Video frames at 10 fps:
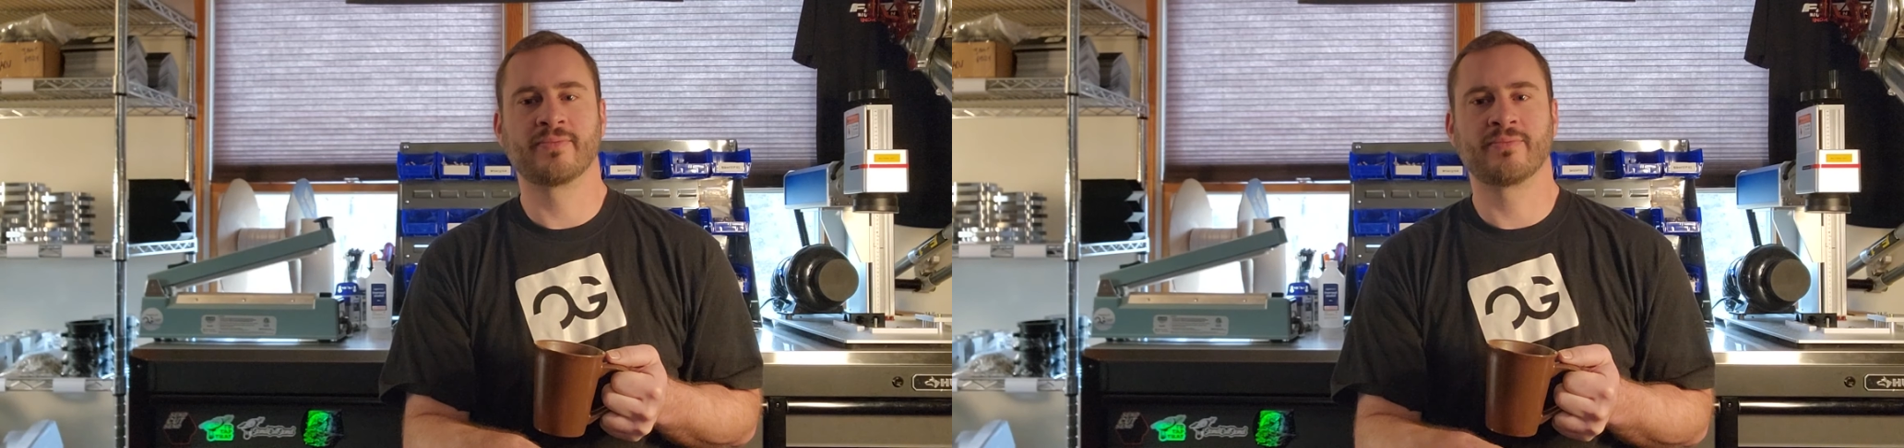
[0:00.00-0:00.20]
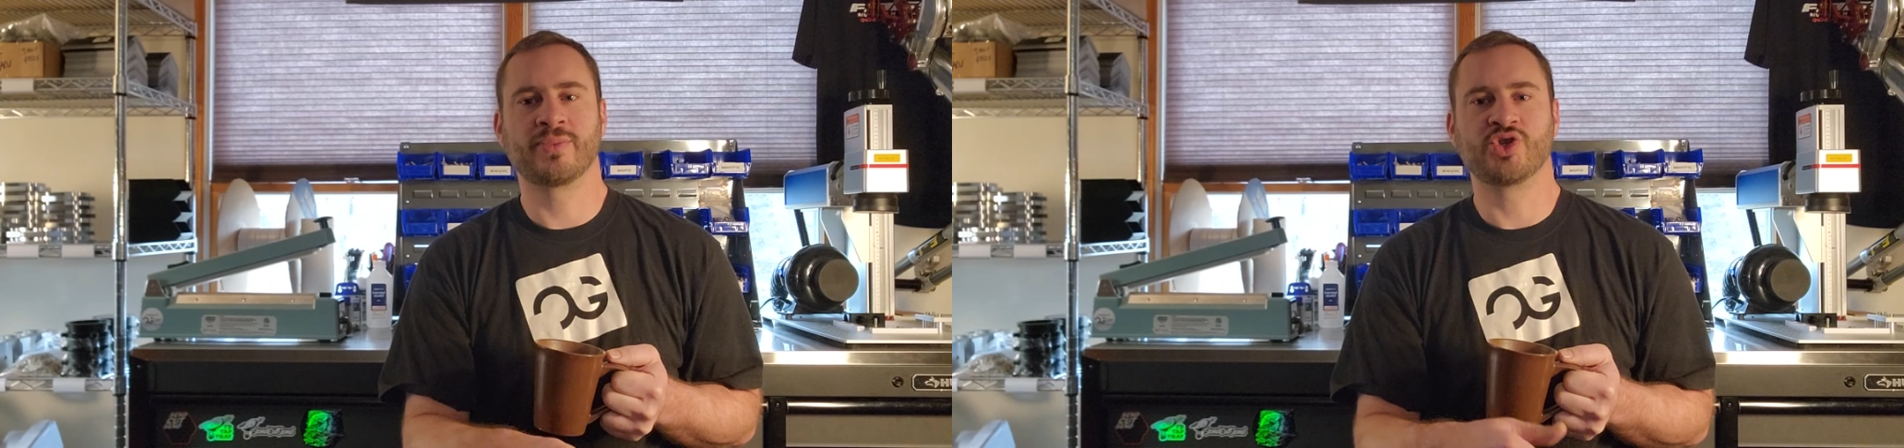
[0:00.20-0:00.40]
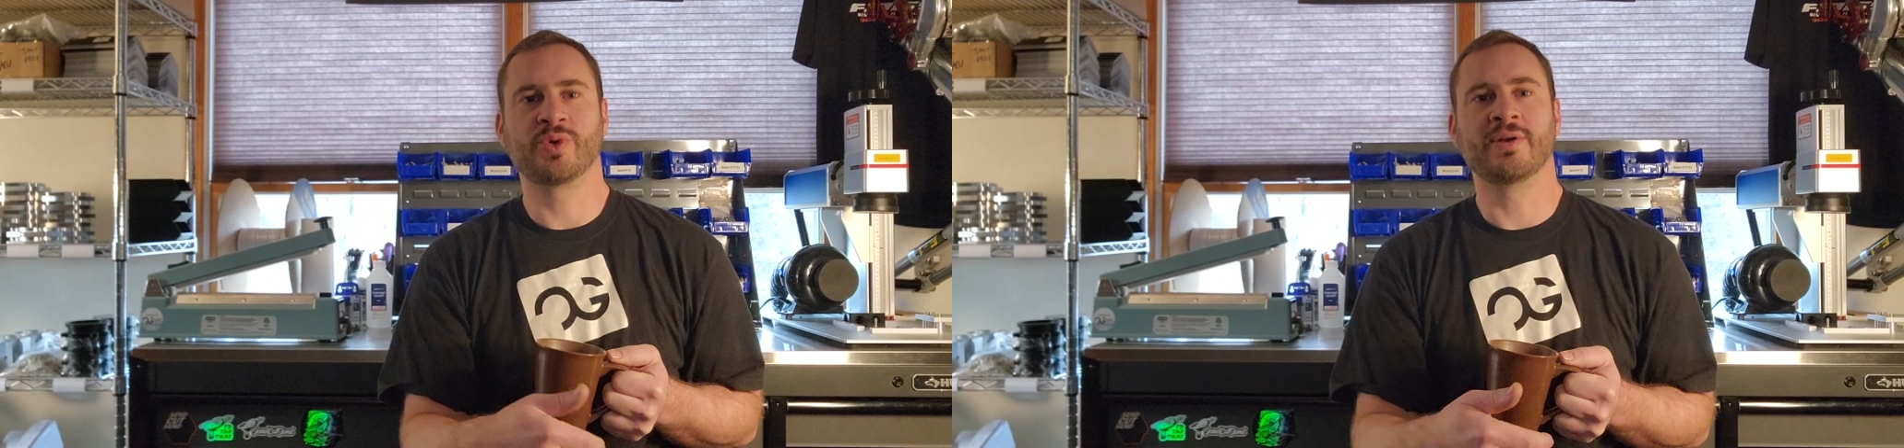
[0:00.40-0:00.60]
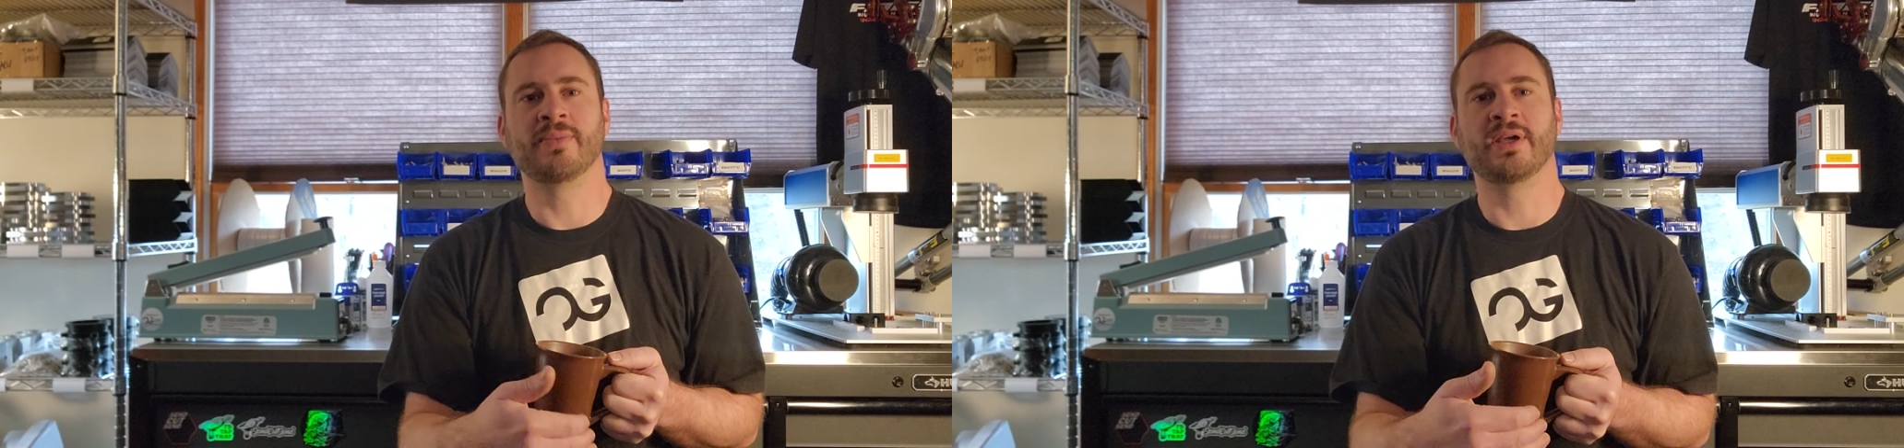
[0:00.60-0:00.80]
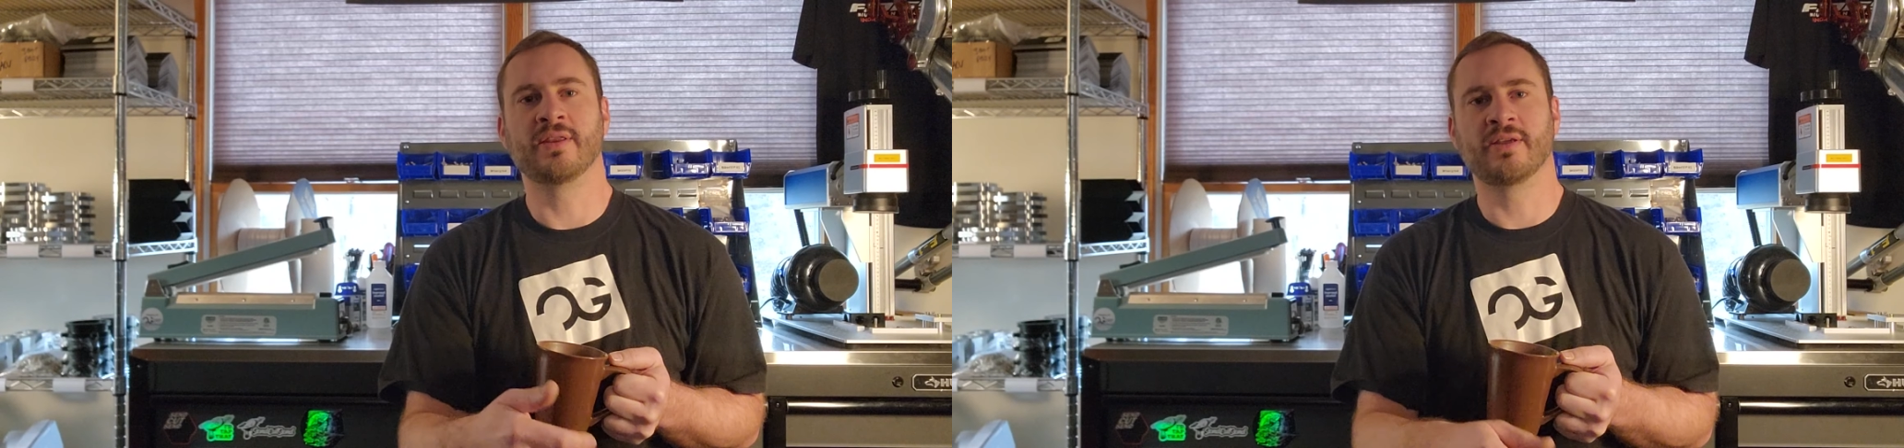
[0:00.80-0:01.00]
between
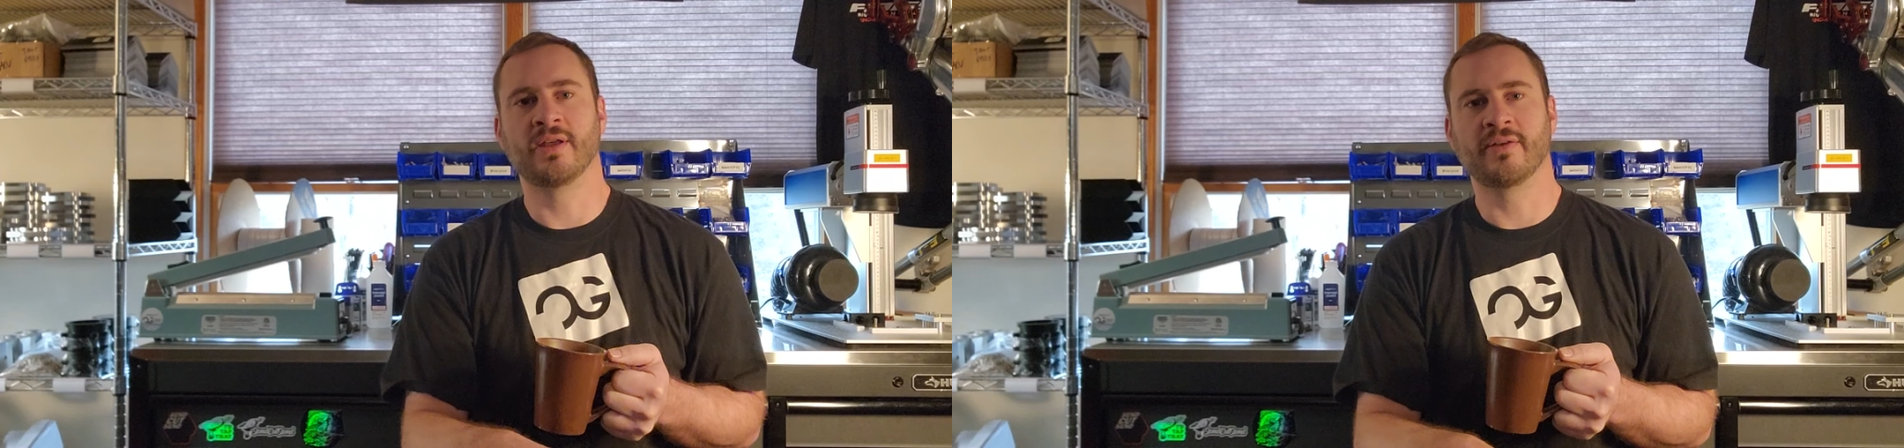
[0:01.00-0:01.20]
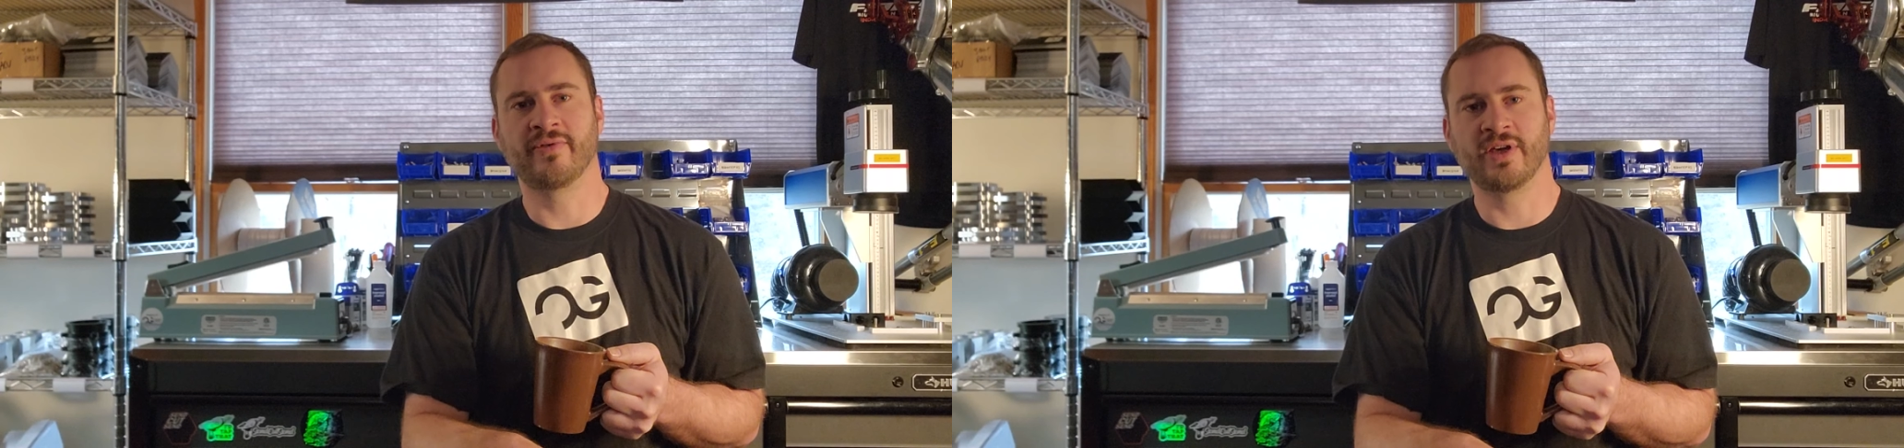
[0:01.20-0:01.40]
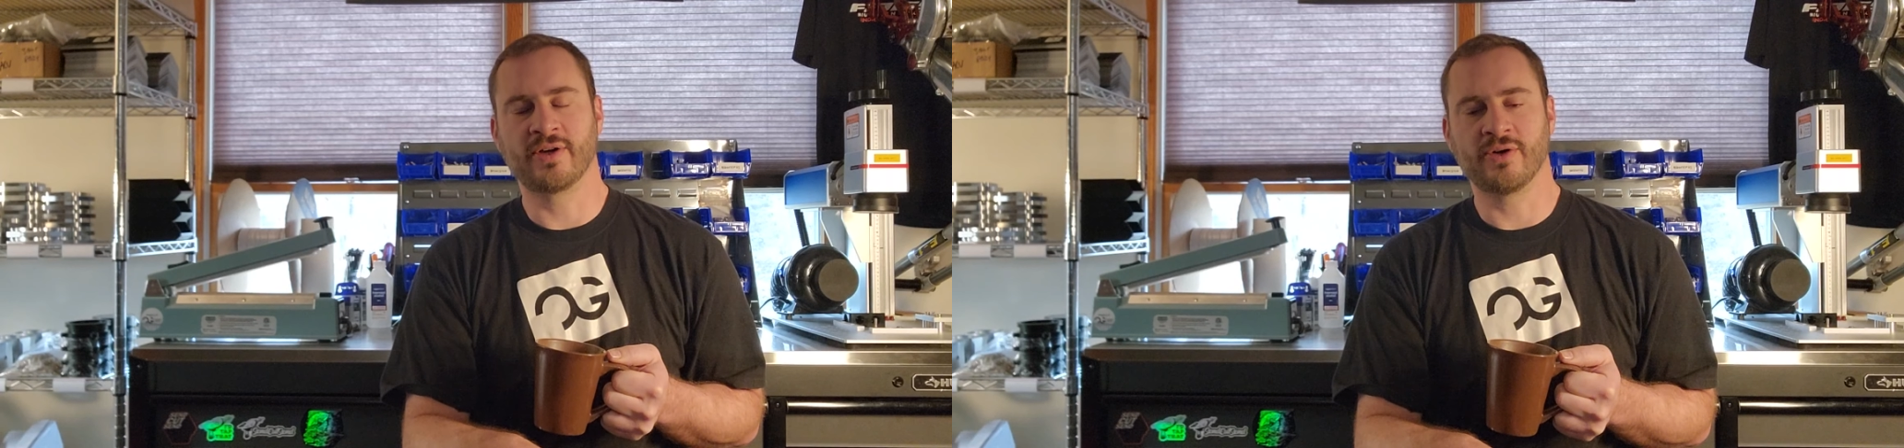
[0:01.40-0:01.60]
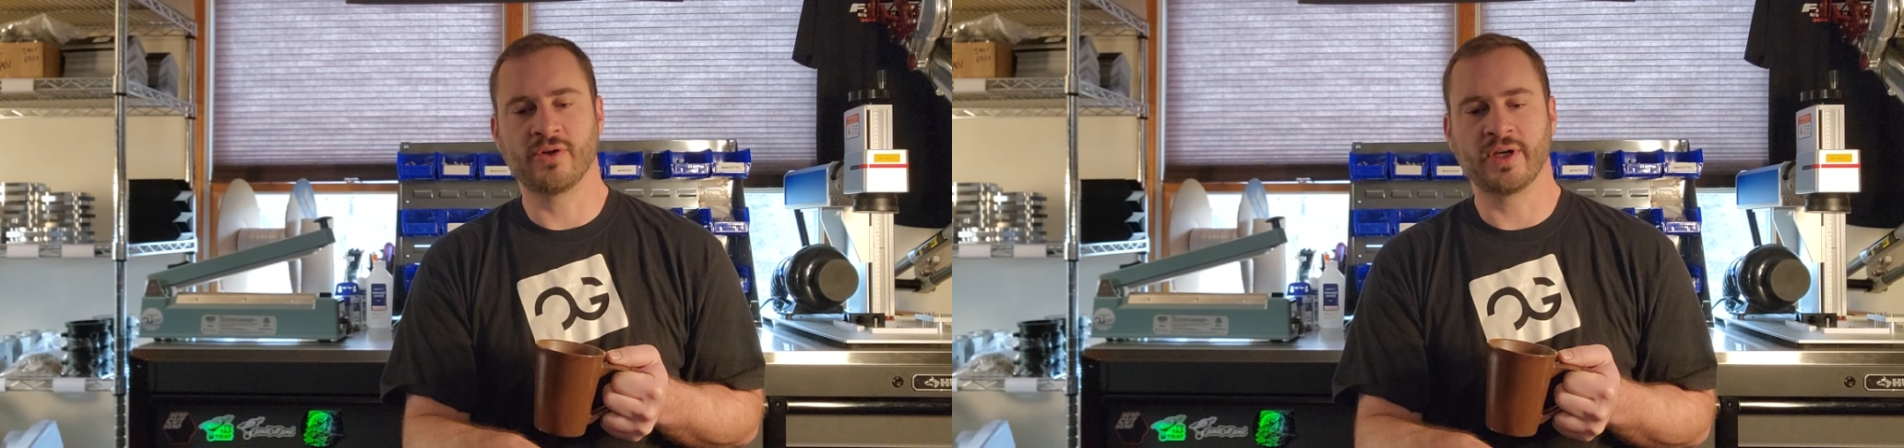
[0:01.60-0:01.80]
me and the vehicle,